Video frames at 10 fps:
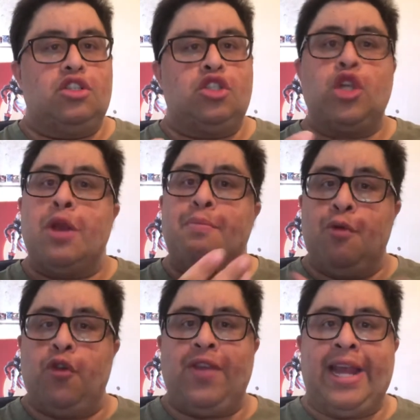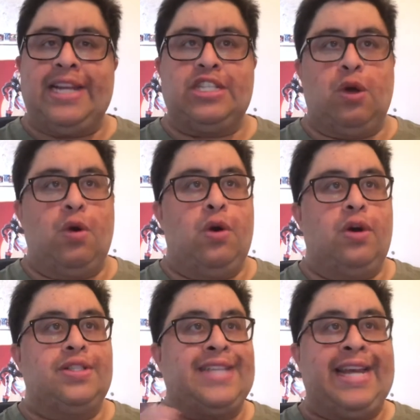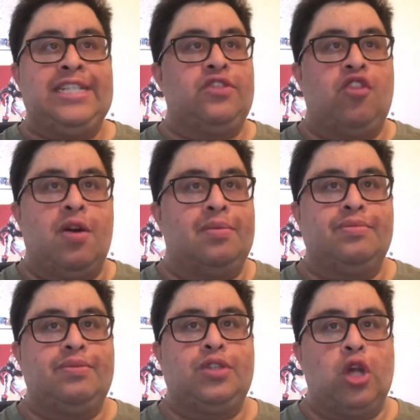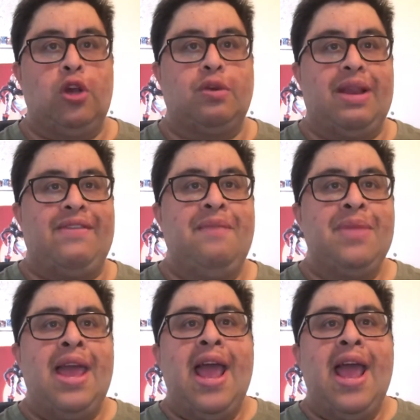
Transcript: certain movies or scenes from shows or whatever,